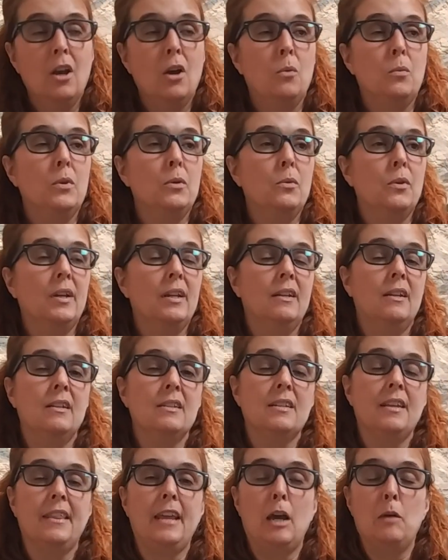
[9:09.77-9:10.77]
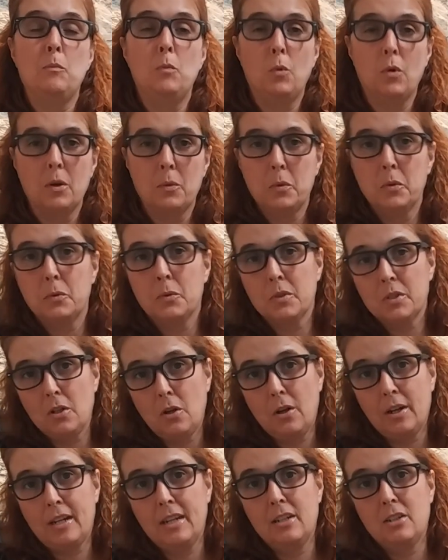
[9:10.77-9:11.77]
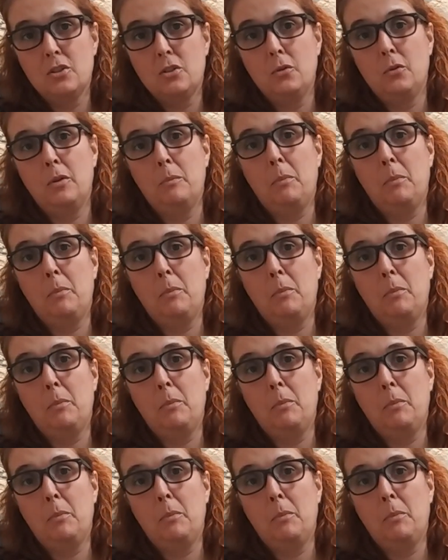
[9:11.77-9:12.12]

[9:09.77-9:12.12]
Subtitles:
We will get into that more when we're talking to the